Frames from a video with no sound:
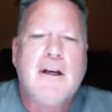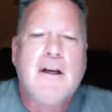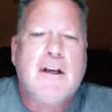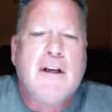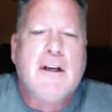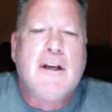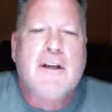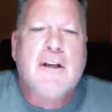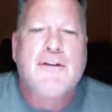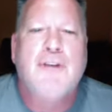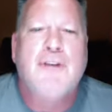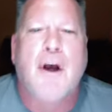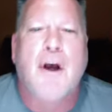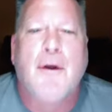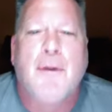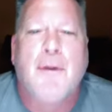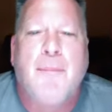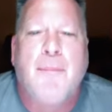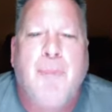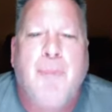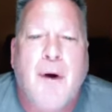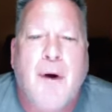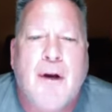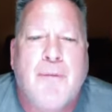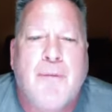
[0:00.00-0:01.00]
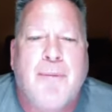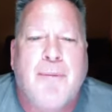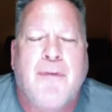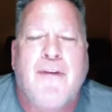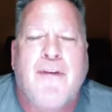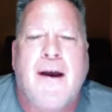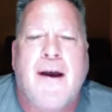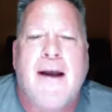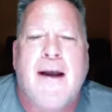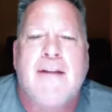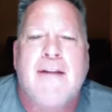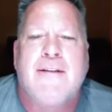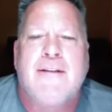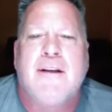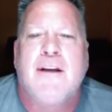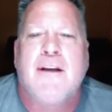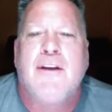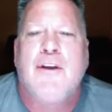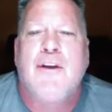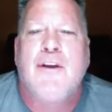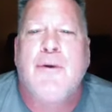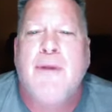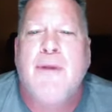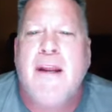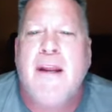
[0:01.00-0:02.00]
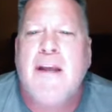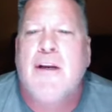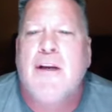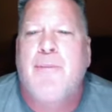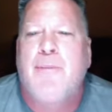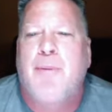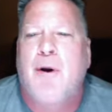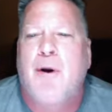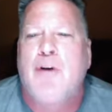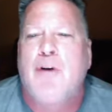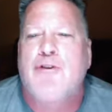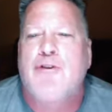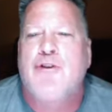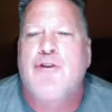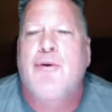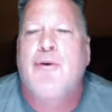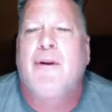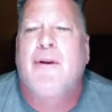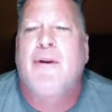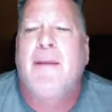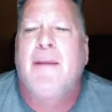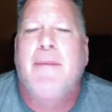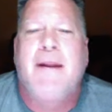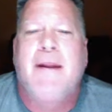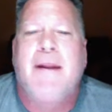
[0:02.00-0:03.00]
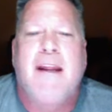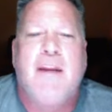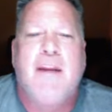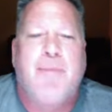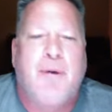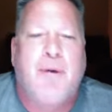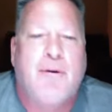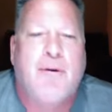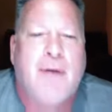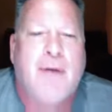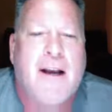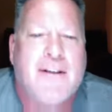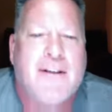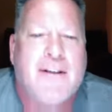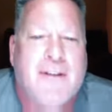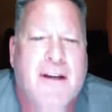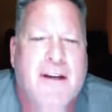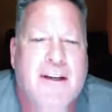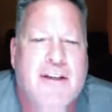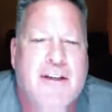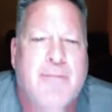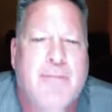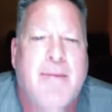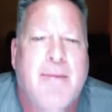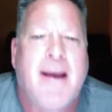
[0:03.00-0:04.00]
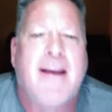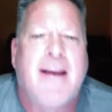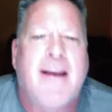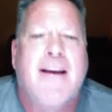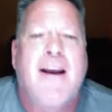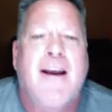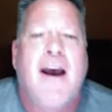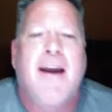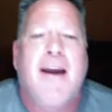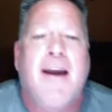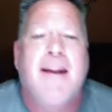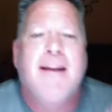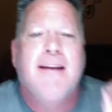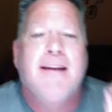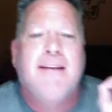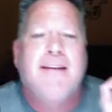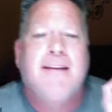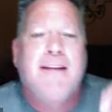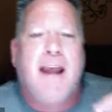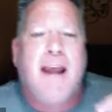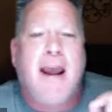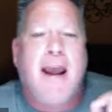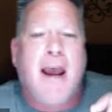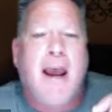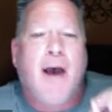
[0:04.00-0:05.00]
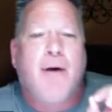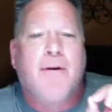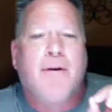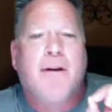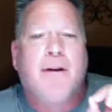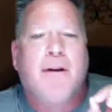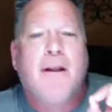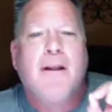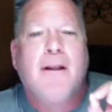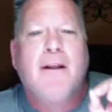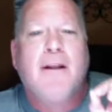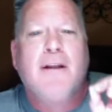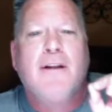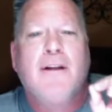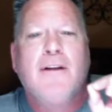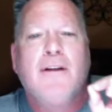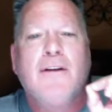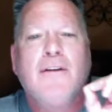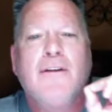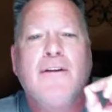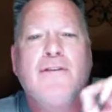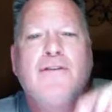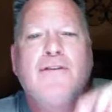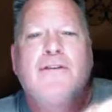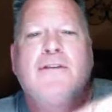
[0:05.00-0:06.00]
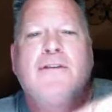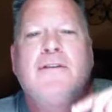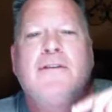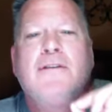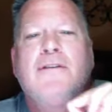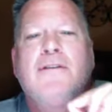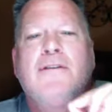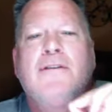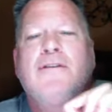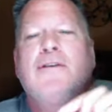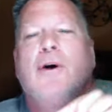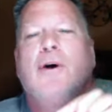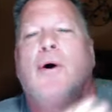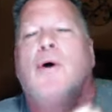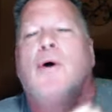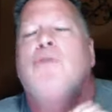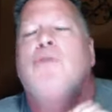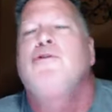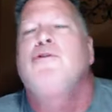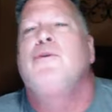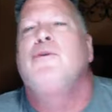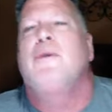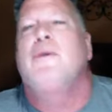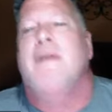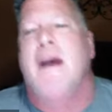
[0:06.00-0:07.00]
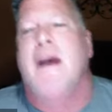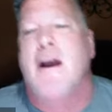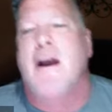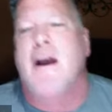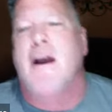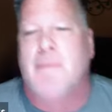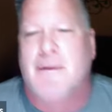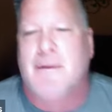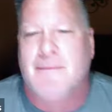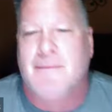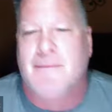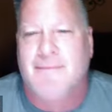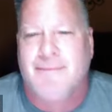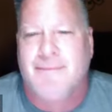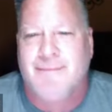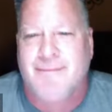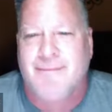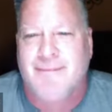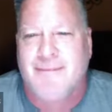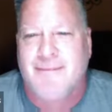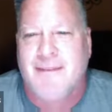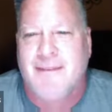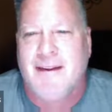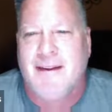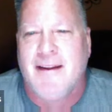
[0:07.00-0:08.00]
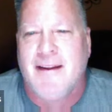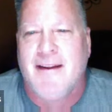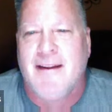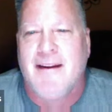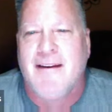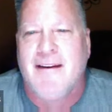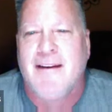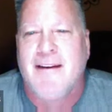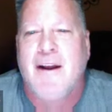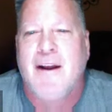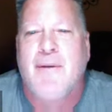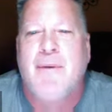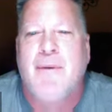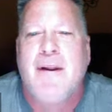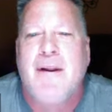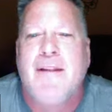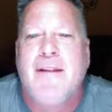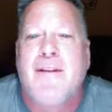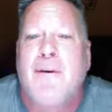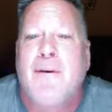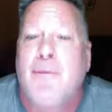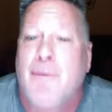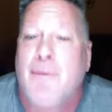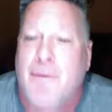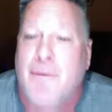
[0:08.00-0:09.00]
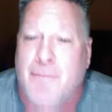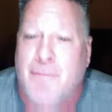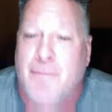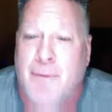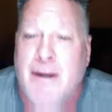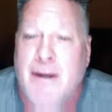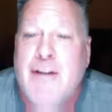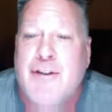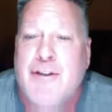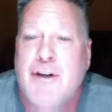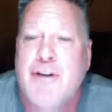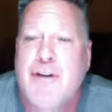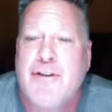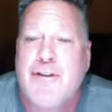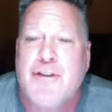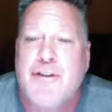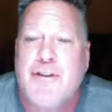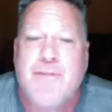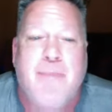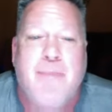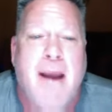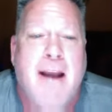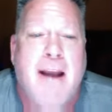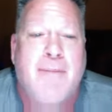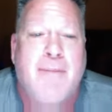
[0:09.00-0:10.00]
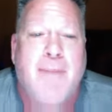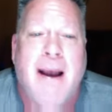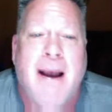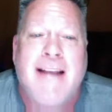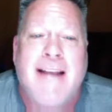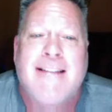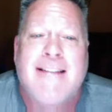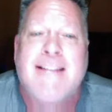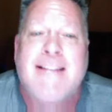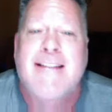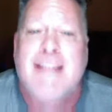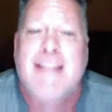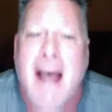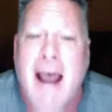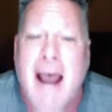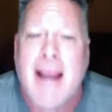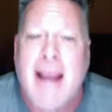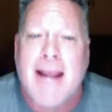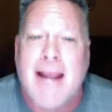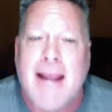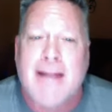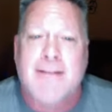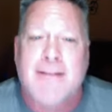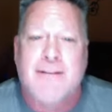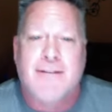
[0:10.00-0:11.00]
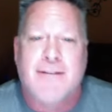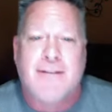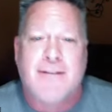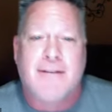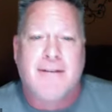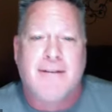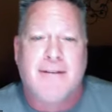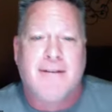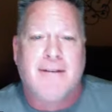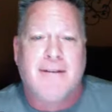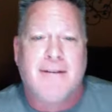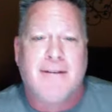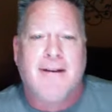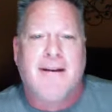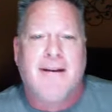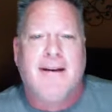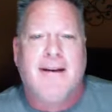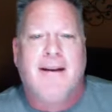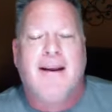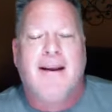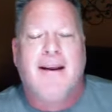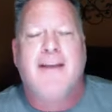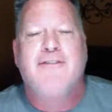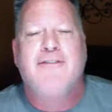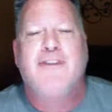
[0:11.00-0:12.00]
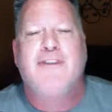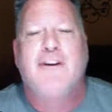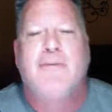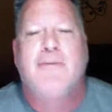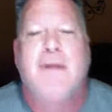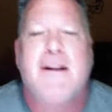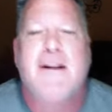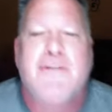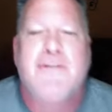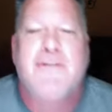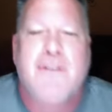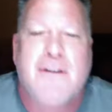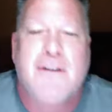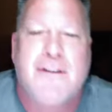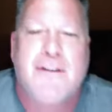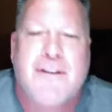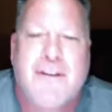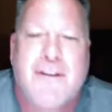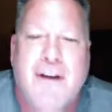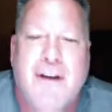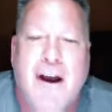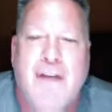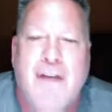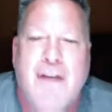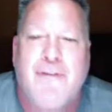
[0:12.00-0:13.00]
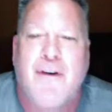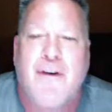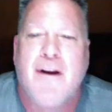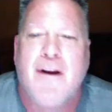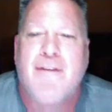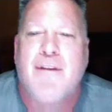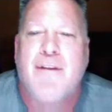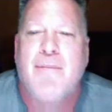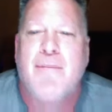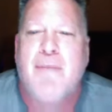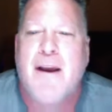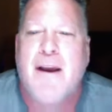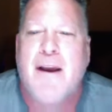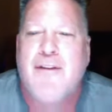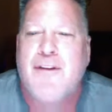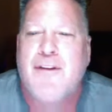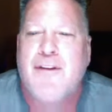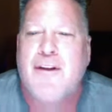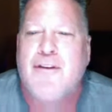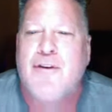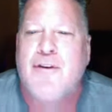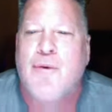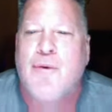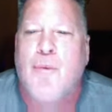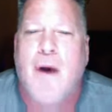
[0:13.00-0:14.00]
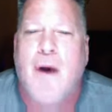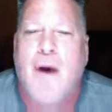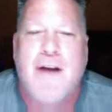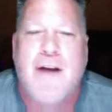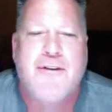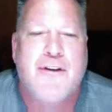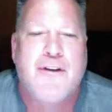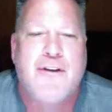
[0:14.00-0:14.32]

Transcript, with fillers: So, the book provides a unique approach to eliminating procrastination by cutting down to hold you accountable. Now, re the research is backed by science, and she credits her discovery of the method to watching a